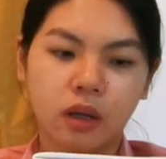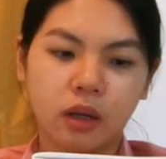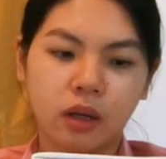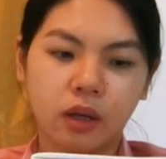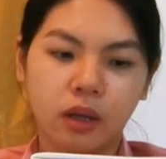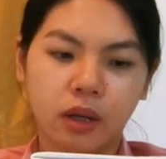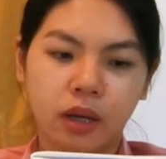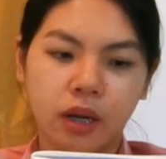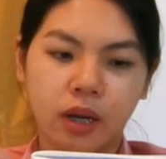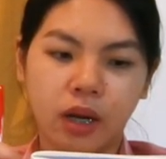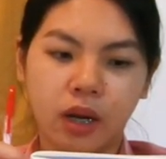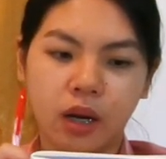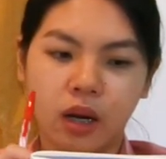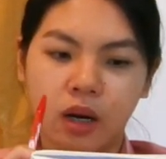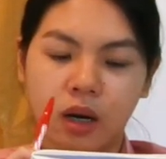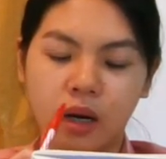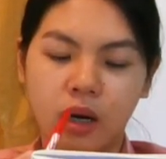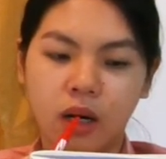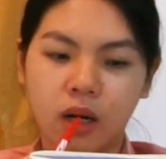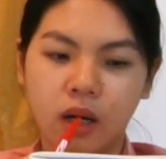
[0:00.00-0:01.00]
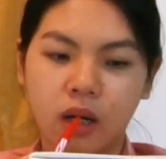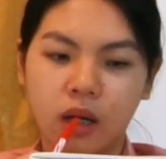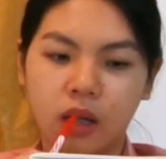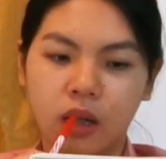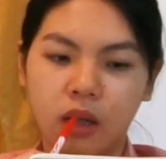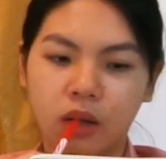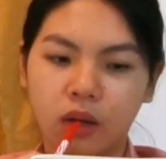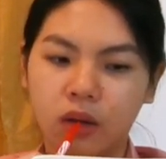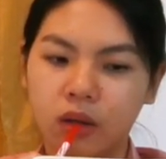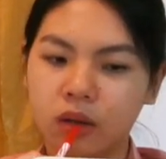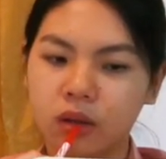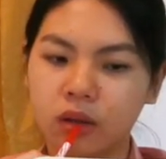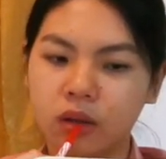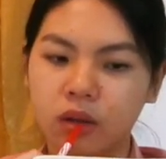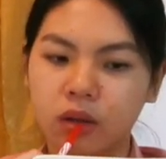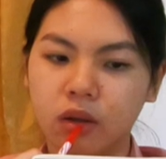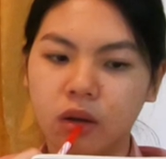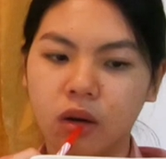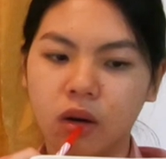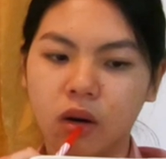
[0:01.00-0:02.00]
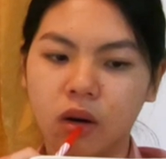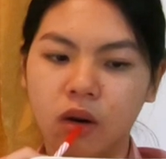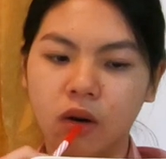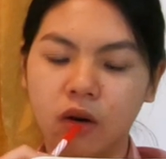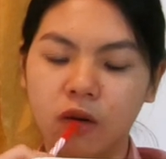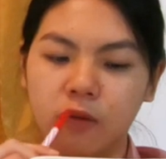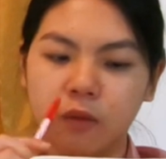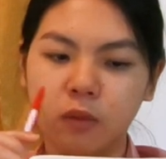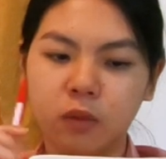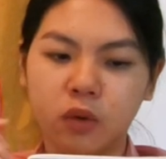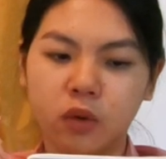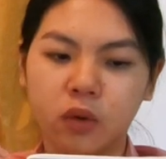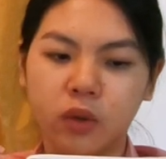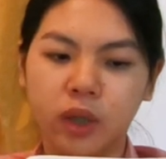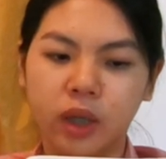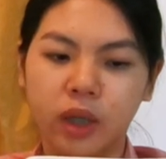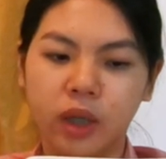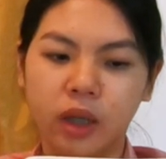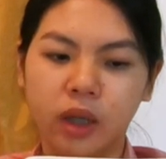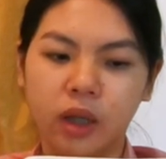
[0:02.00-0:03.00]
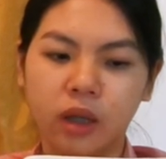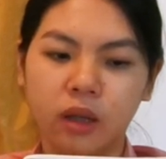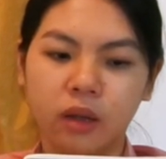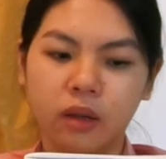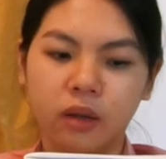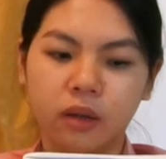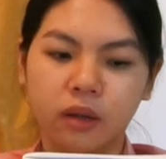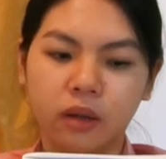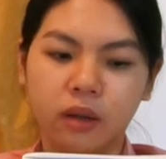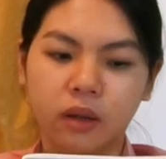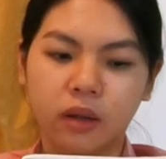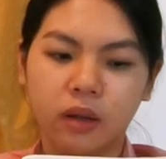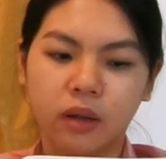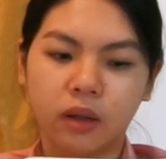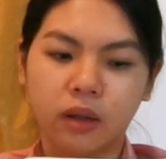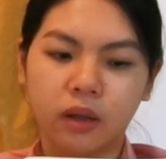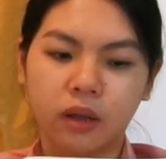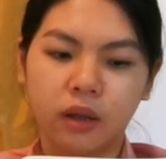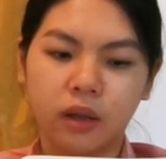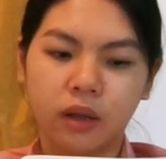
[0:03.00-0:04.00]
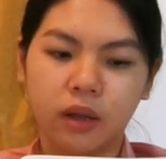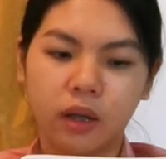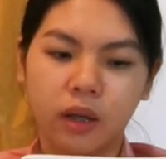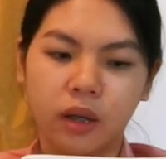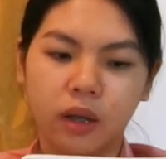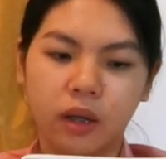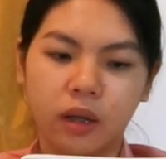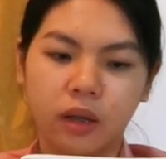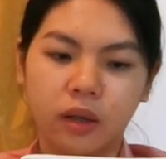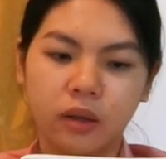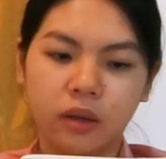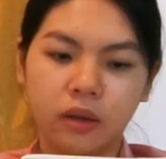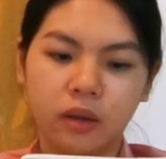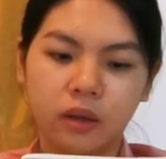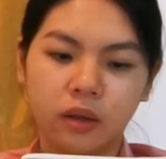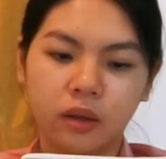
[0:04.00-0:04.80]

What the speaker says: There are a lot of trees and